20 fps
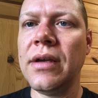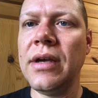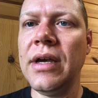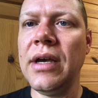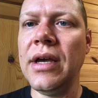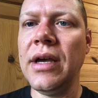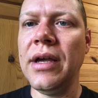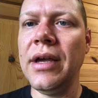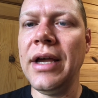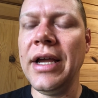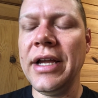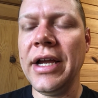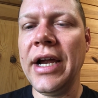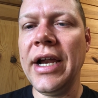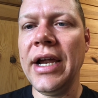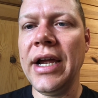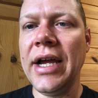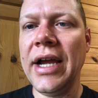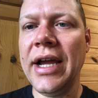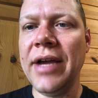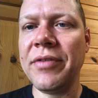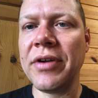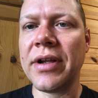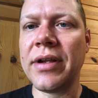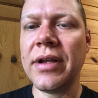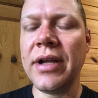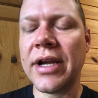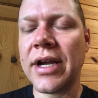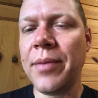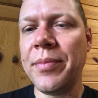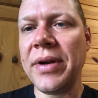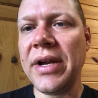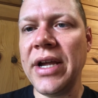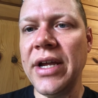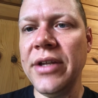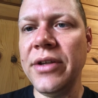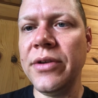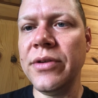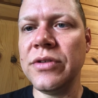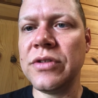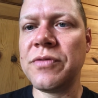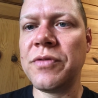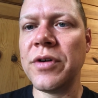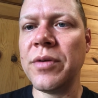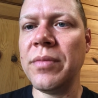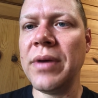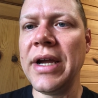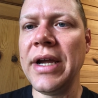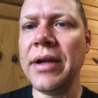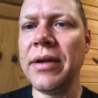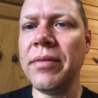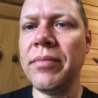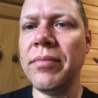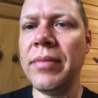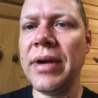I have a company I use for my